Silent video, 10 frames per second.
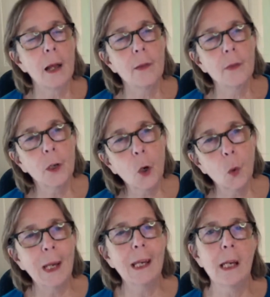the
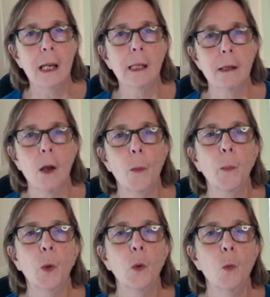Queen
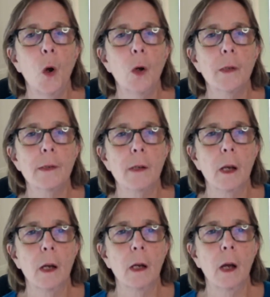example was
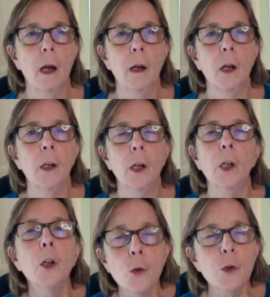a
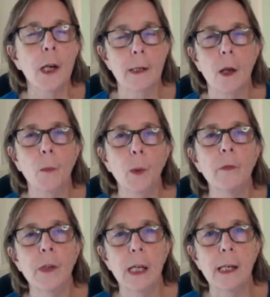huge example
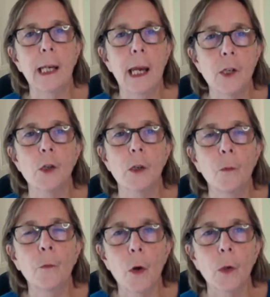of dedication
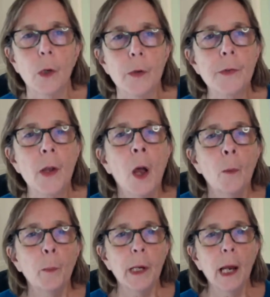and focus,
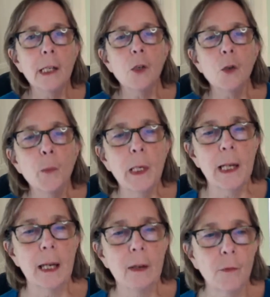but I do
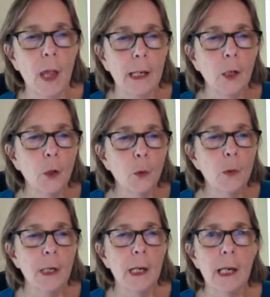believe that you
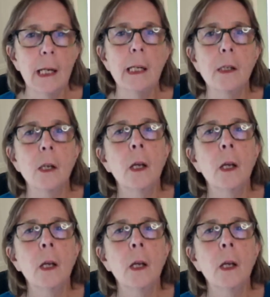need